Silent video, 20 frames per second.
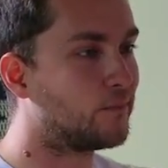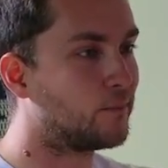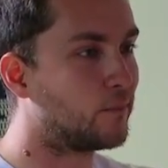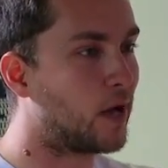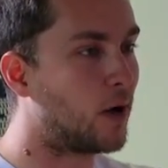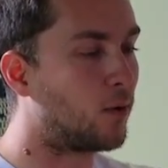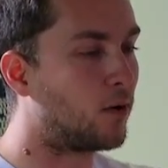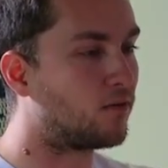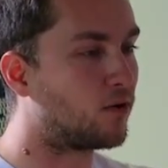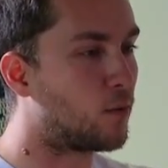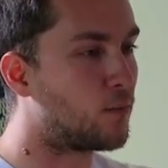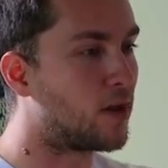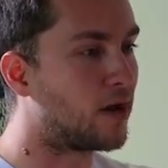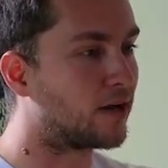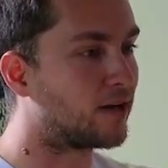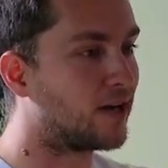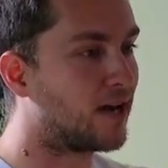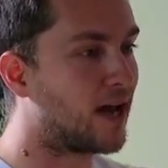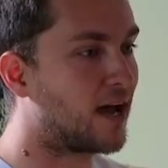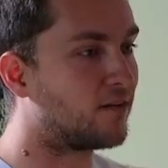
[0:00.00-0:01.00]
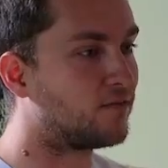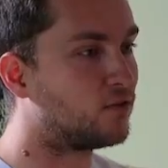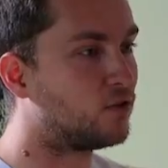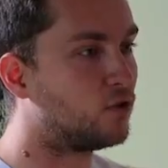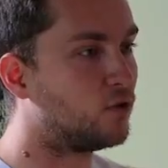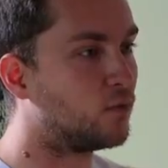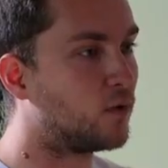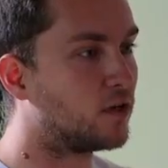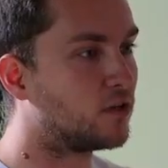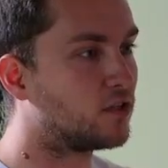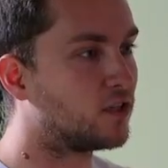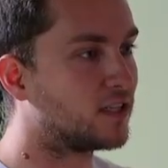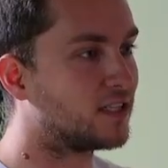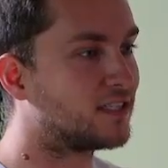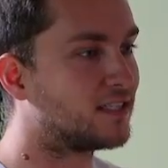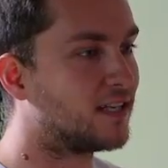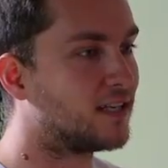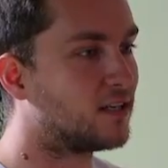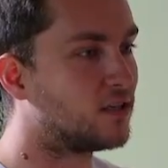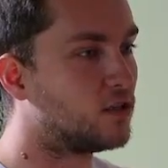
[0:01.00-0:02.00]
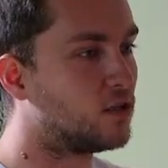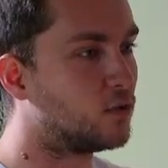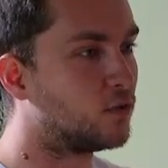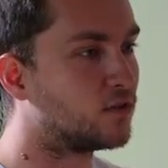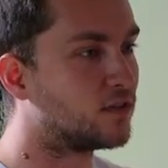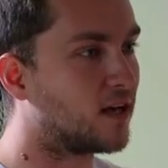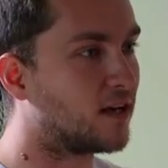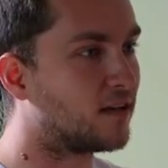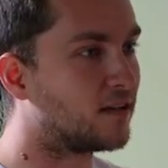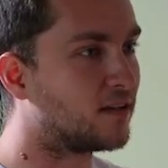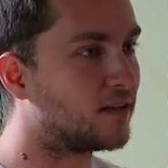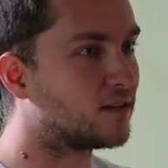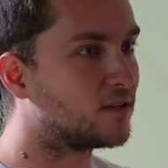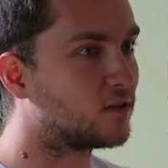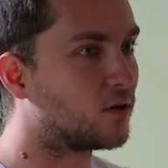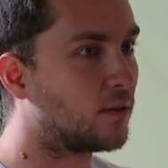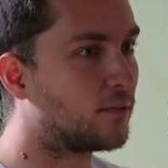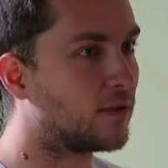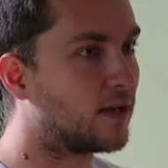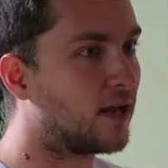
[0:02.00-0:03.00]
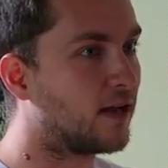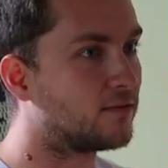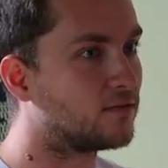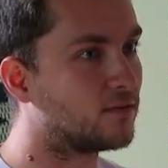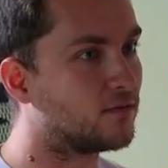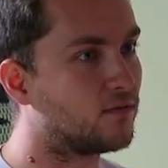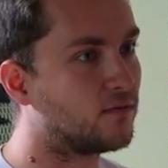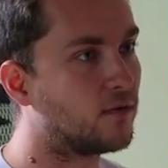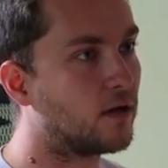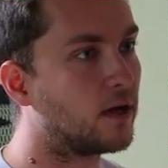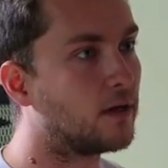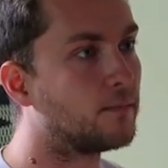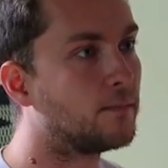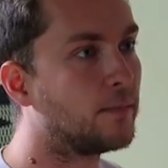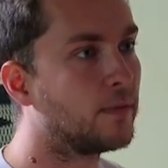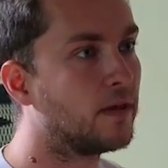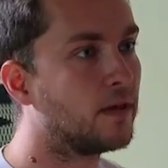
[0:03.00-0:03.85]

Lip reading: However, I'm not going to have too much extended use out of this, so I'm going to have some fun.